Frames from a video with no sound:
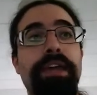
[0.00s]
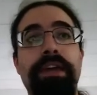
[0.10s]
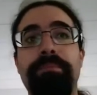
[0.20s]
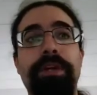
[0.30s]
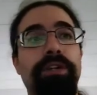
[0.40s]

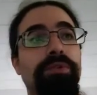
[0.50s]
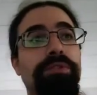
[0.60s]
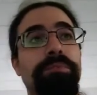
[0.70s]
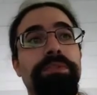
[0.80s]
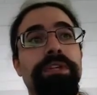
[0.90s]
and my
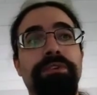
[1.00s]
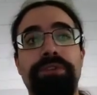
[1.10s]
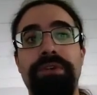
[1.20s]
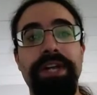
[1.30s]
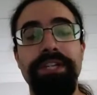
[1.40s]
glutes themselves
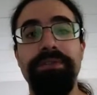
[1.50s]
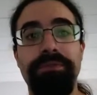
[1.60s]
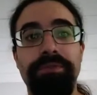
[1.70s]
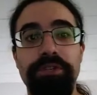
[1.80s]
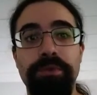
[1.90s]
are nice and
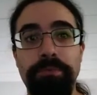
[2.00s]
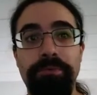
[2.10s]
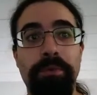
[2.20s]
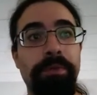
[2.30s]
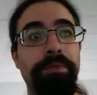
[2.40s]
fresh while
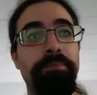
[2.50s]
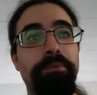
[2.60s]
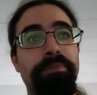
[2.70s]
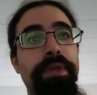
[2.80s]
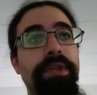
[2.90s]
performing the
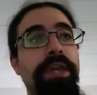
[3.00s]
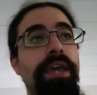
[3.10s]
movement,